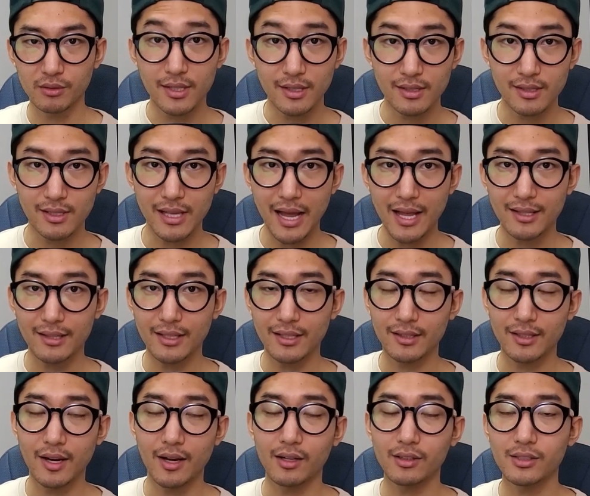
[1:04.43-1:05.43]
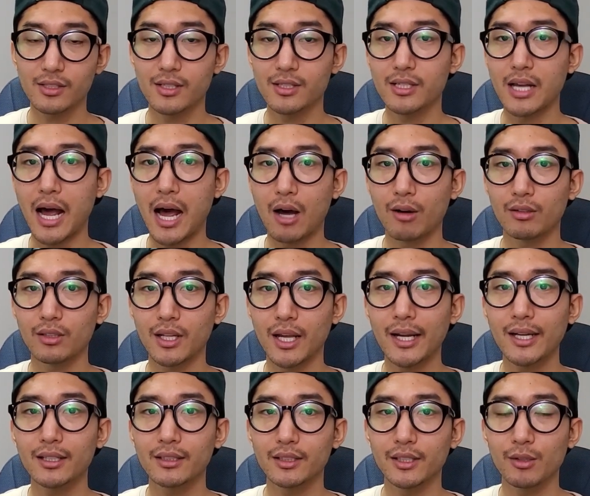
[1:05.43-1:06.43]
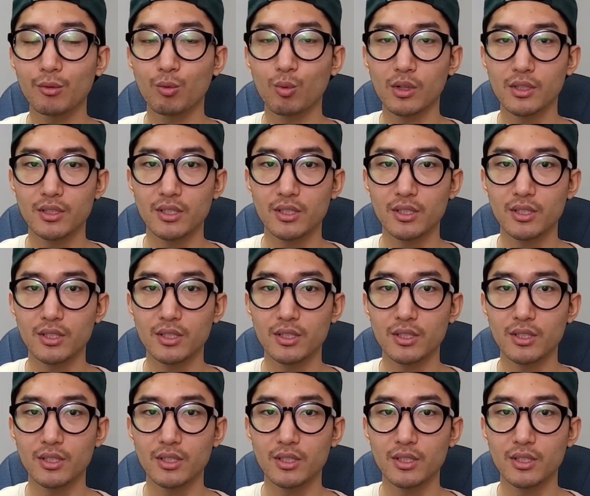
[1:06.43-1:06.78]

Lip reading: a stat that tells us how likely was